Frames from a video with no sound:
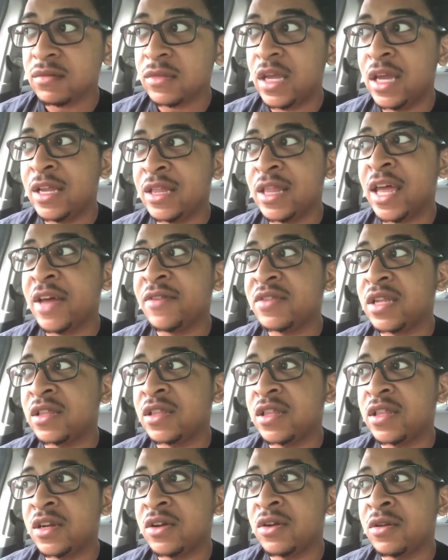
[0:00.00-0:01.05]
it left a
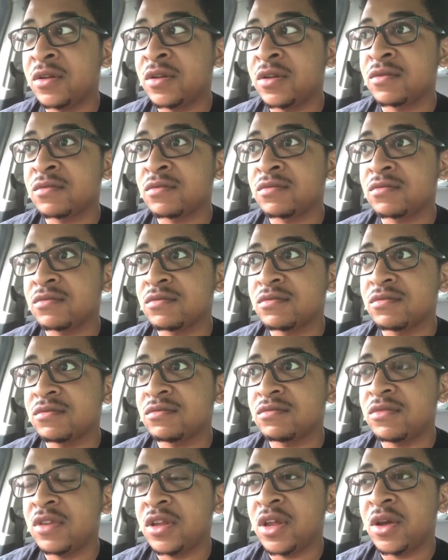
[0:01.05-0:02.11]
little,
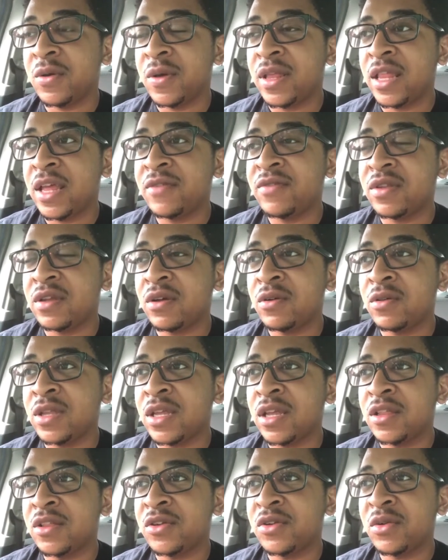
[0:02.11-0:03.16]
it left only
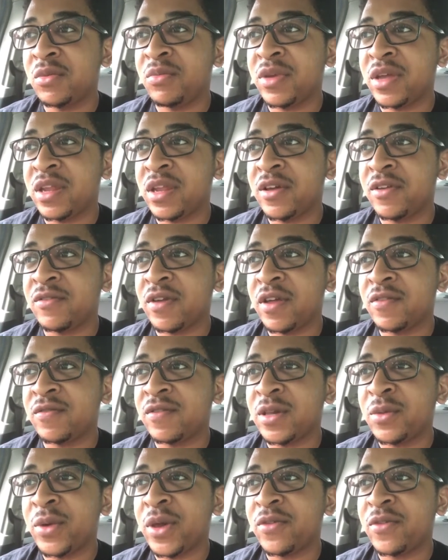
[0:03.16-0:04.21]
a little bit of
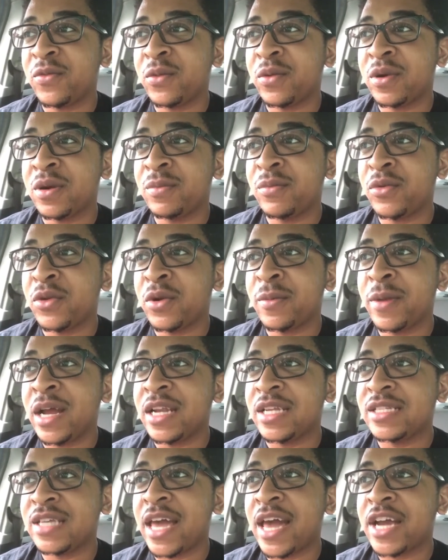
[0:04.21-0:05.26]
leeway for
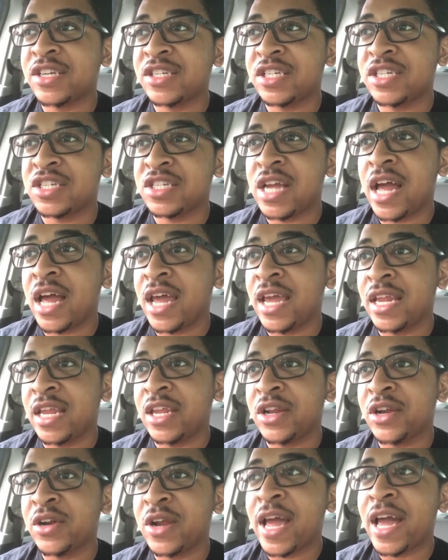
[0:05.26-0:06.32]
Normani to actually shine
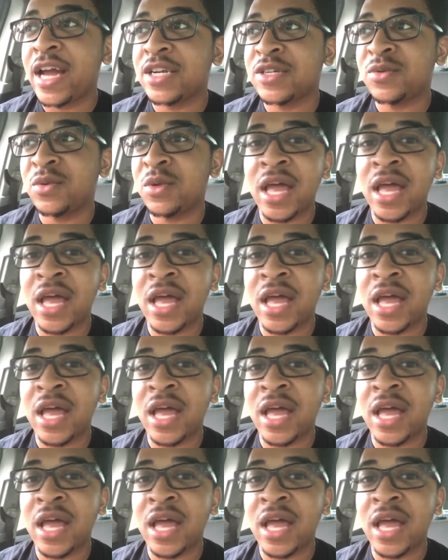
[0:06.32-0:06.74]
in her actual